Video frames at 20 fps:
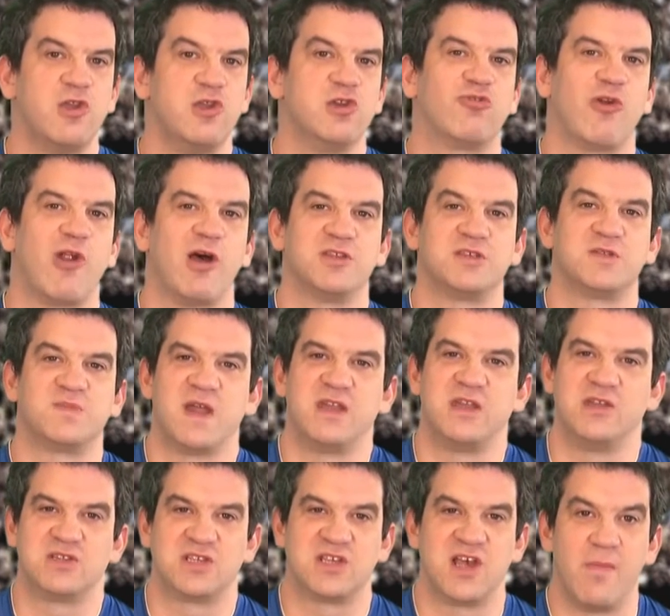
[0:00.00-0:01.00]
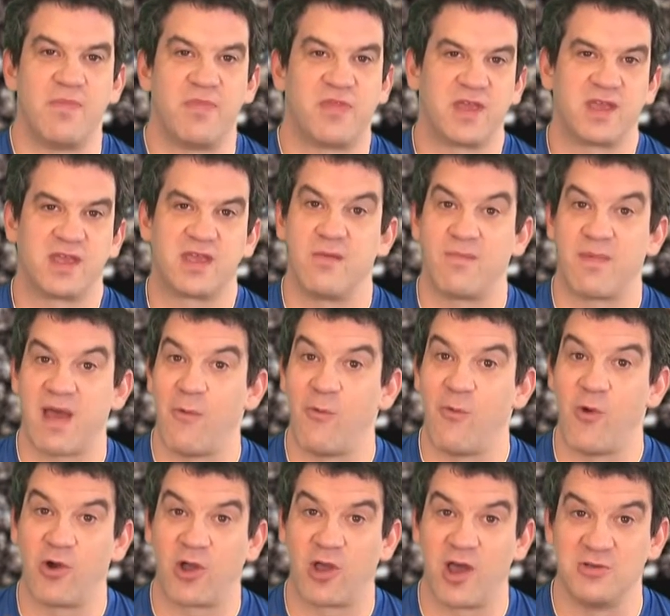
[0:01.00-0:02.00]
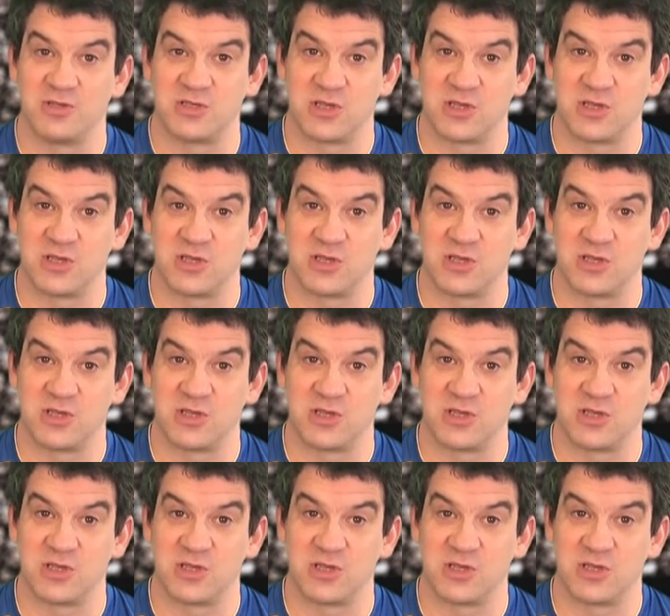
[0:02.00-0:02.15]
you'd rather spend your time thinking about what goes